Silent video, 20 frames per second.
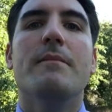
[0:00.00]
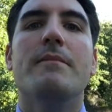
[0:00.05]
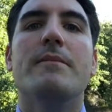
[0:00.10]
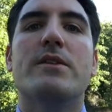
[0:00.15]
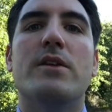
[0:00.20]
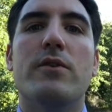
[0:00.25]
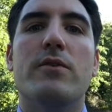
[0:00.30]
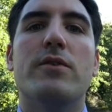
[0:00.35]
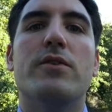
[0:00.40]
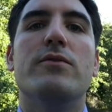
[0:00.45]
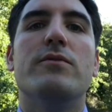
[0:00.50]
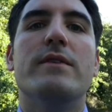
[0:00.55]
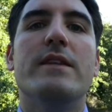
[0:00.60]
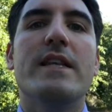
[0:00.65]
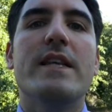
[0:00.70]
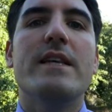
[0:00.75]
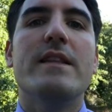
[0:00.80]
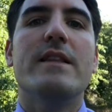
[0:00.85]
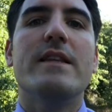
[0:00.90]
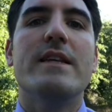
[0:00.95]
So you
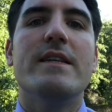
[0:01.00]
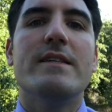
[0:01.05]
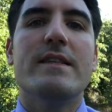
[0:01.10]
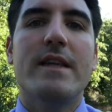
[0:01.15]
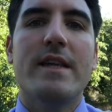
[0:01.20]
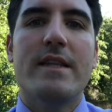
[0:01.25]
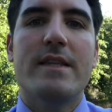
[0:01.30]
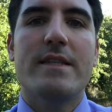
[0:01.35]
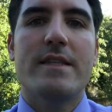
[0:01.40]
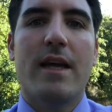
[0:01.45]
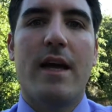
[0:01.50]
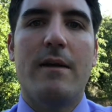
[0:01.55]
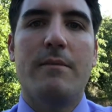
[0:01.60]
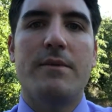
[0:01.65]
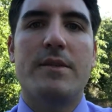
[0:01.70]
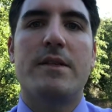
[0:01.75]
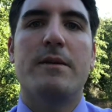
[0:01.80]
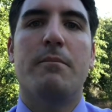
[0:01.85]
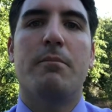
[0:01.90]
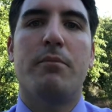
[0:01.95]
need these
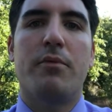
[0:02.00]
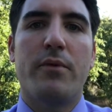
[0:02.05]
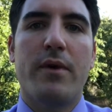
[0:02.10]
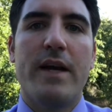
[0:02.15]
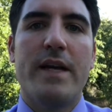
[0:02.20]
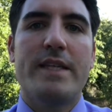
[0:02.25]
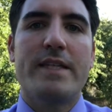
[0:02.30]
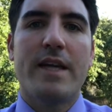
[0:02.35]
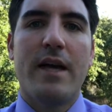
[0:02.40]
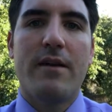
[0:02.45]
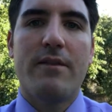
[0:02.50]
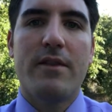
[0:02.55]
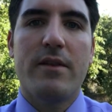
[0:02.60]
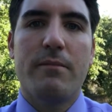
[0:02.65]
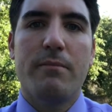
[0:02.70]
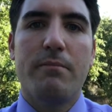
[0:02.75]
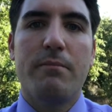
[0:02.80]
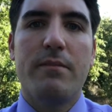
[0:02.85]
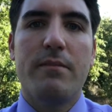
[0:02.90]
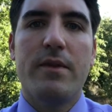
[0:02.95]
enzymes to break down
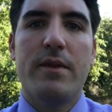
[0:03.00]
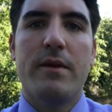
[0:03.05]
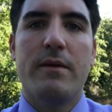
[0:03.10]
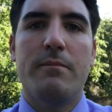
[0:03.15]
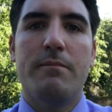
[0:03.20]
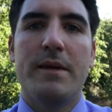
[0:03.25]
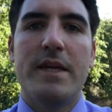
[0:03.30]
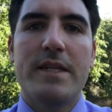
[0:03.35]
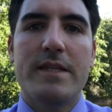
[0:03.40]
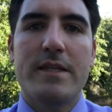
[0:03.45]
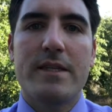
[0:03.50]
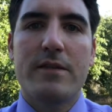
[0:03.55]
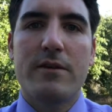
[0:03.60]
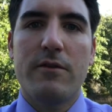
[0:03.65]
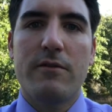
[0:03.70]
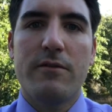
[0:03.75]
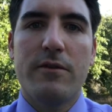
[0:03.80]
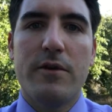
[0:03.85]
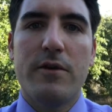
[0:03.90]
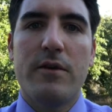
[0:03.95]
the, the pieces
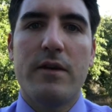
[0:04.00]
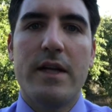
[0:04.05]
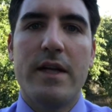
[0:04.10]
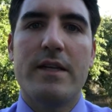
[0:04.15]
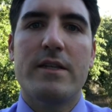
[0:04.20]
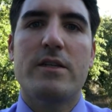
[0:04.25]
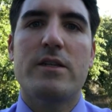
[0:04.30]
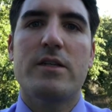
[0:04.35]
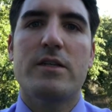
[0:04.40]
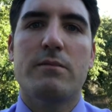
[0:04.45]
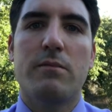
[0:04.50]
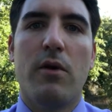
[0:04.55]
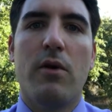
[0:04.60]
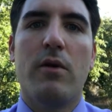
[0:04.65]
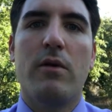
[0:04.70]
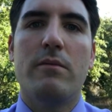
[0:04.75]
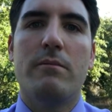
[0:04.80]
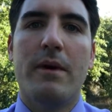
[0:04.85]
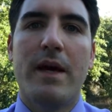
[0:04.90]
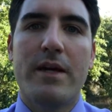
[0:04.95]
of food into
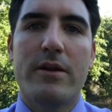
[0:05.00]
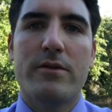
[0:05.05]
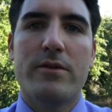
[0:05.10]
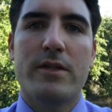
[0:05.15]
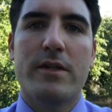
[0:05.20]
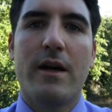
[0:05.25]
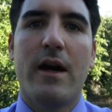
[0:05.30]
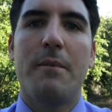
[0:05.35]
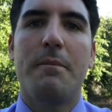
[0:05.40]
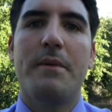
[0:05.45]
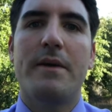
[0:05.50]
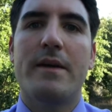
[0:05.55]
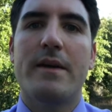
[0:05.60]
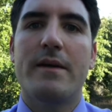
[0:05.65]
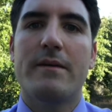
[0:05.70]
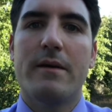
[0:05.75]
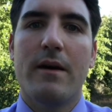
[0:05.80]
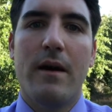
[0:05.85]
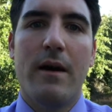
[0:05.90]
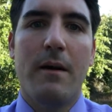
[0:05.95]
small
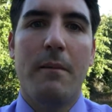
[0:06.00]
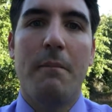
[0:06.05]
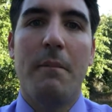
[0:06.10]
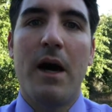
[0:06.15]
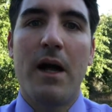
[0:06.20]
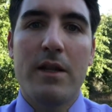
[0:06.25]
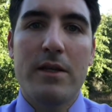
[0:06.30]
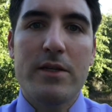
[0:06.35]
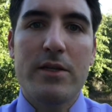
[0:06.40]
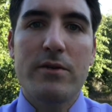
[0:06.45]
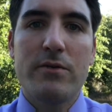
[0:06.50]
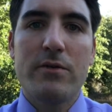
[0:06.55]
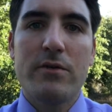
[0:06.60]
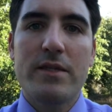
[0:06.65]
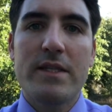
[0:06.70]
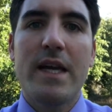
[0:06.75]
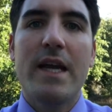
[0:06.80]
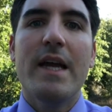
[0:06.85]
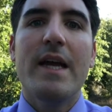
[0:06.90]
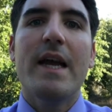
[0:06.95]
microscopic uh,
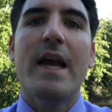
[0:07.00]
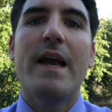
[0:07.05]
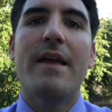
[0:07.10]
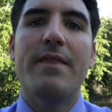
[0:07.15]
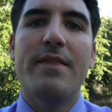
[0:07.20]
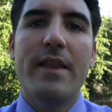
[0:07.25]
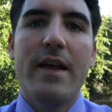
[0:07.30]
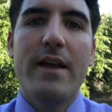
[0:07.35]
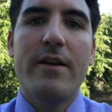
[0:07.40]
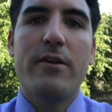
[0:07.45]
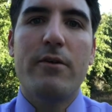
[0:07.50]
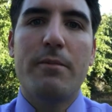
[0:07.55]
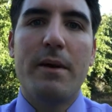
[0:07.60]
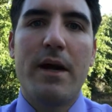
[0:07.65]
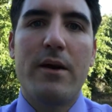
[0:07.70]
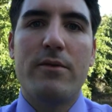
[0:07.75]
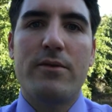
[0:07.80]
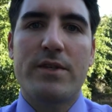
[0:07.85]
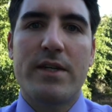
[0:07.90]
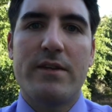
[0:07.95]
molecules, and then your
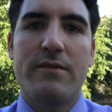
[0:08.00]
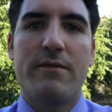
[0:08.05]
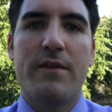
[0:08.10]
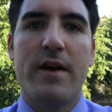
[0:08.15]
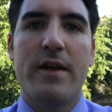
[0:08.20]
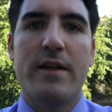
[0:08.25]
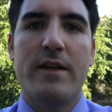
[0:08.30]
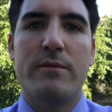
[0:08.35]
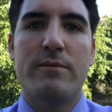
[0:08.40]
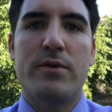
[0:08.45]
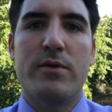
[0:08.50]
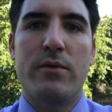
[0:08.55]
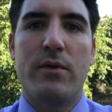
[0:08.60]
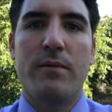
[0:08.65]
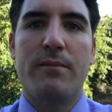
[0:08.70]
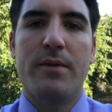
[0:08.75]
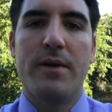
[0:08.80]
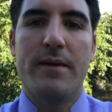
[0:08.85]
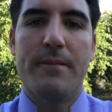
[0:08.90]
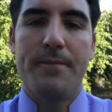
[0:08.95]
bowels can finally
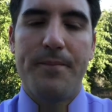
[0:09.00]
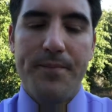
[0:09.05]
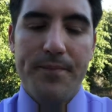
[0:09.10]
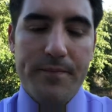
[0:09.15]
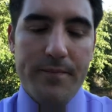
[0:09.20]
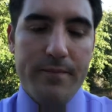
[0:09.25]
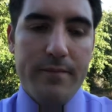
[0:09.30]
absorb them.